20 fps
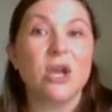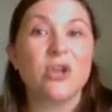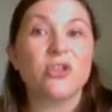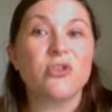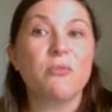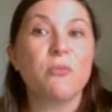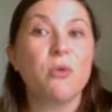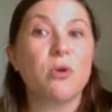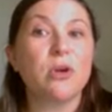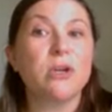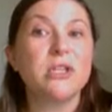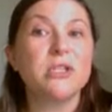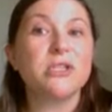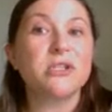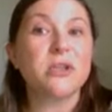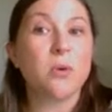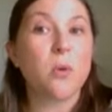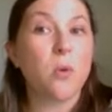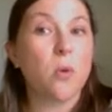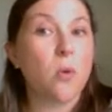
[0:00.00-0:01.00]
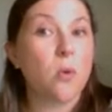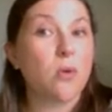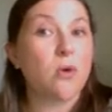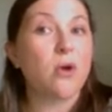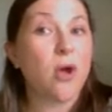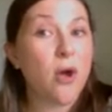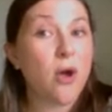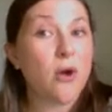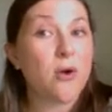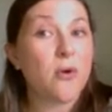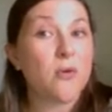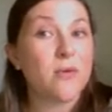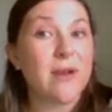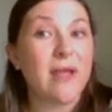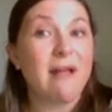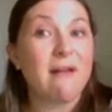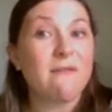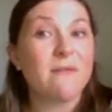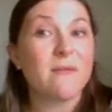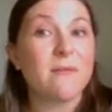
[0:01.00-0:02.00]
The Morse code
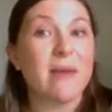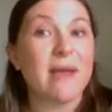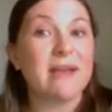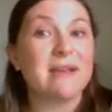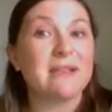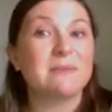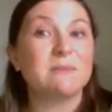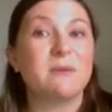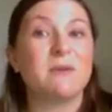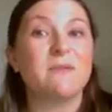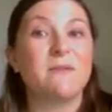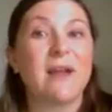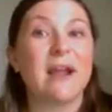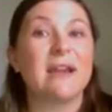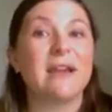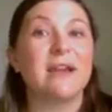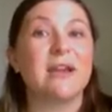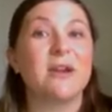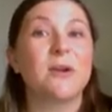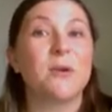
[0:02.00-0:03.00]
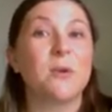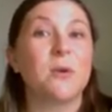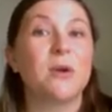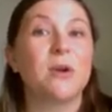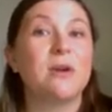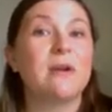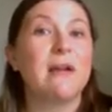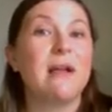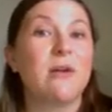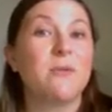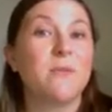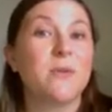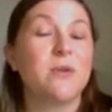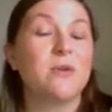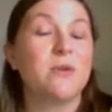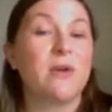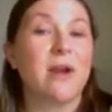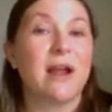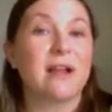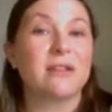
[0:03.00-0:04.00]
alphabet is provided in order to help you
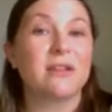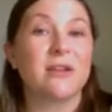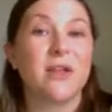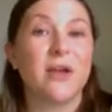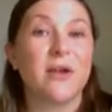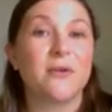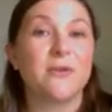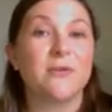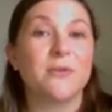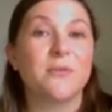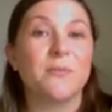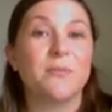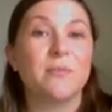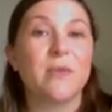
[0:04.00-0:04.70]
crack the code.